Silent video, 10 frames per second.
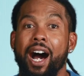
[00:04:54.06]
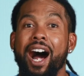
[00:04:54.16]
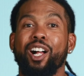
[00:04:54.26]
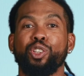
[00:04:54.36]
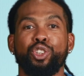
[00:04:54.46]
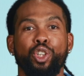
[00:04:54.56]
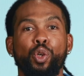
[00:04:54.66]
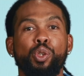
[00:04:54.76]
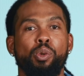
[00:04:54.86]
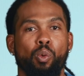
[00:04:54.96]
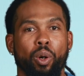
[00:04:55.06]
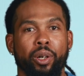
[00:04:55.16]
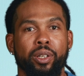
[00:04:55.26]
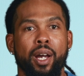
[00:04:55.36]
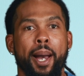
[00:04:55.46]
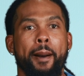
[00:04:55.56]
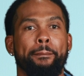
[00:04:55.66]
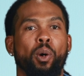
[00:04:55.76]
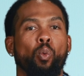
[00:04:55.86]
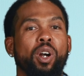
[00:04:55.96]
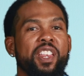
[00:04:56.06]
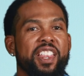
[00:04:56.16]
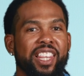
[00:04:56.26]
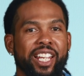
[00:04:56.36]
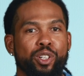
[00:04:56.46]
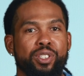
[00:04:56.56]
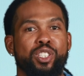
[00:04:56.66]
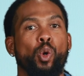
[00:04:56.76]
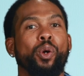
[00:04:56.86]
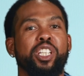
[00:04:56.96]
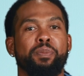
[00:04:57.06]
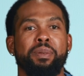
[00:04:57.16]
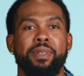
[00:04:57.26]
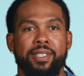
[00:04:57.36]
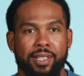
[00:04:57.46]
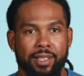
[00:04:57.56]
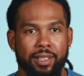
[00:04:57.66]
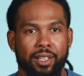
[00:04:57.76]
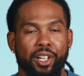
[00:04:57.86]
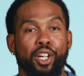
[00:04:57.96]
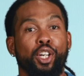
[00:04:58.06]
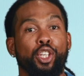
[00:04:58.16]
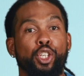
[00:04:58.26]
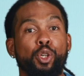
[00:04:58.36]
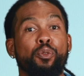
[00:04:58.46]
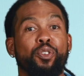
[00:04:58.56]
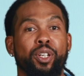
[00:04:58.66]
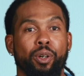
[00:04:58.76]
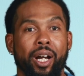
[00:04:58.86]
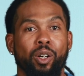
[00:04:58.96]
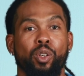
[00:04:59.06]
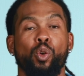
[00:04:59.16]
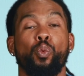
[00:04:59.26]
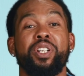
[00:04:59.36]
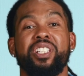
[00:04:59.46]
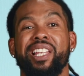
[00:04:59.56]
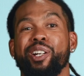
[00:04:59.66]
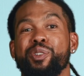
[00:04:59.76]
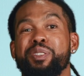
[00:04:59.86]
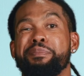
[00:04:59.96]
I'll show you a word, but one of the letters is going to be missing. You figure out which letter is